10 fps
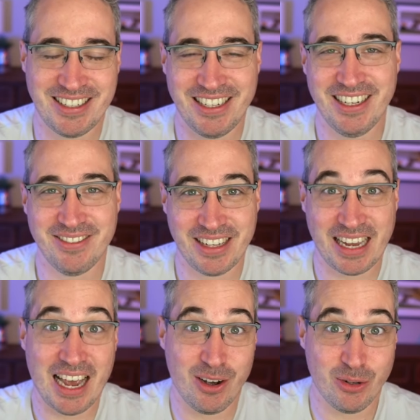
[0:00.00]
this idea of
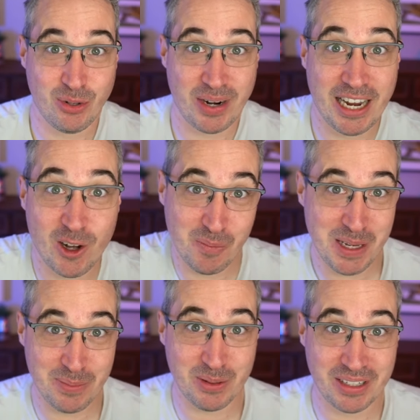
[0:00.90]
like, how do I help
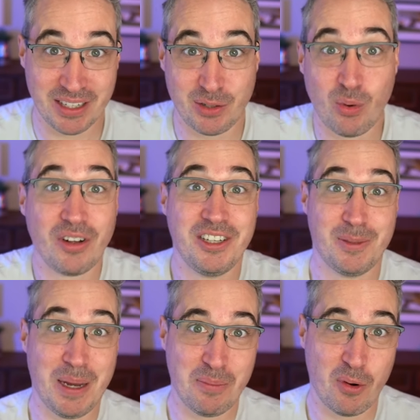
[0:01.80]
people get through all
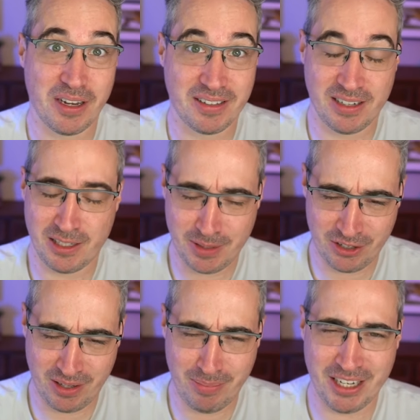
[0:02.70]
these pain points and
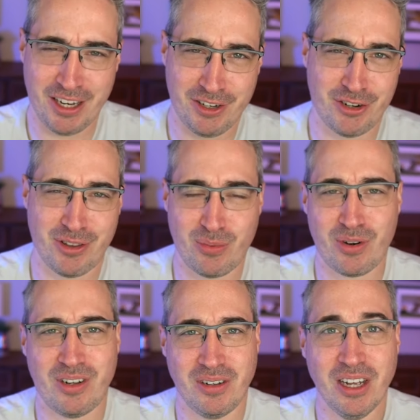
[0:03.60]
especially making sure that
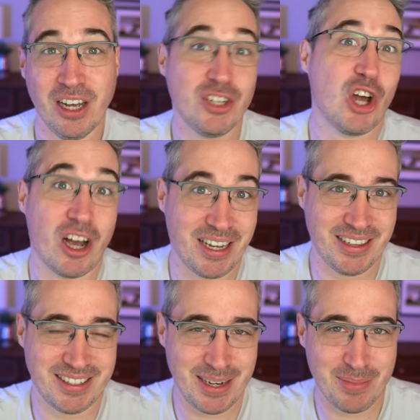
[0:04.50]
we're all
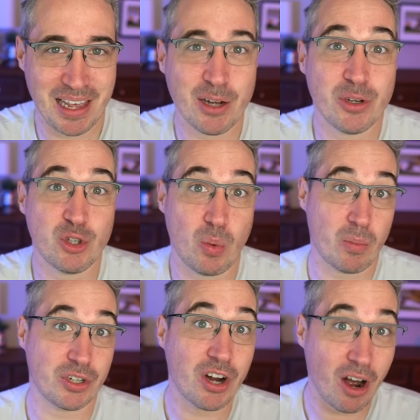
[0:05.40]
talking the same language
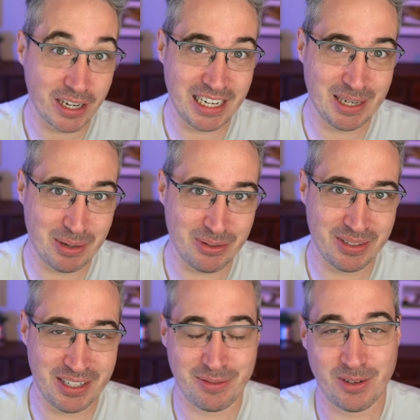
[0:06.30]
when we're talking
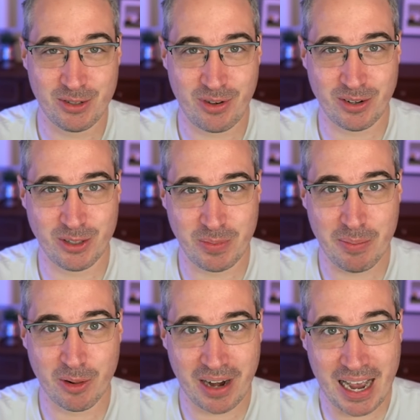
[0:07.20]
about the different struggles
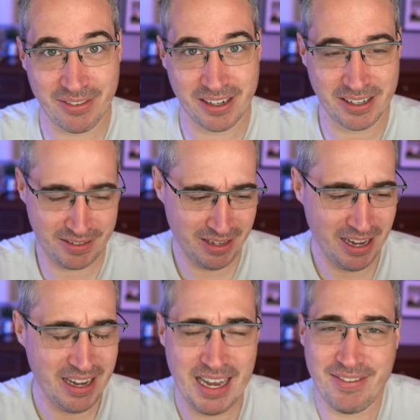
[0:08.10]
people are having? Because
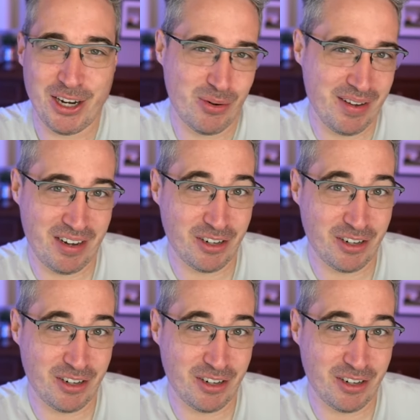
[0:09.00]
if I don't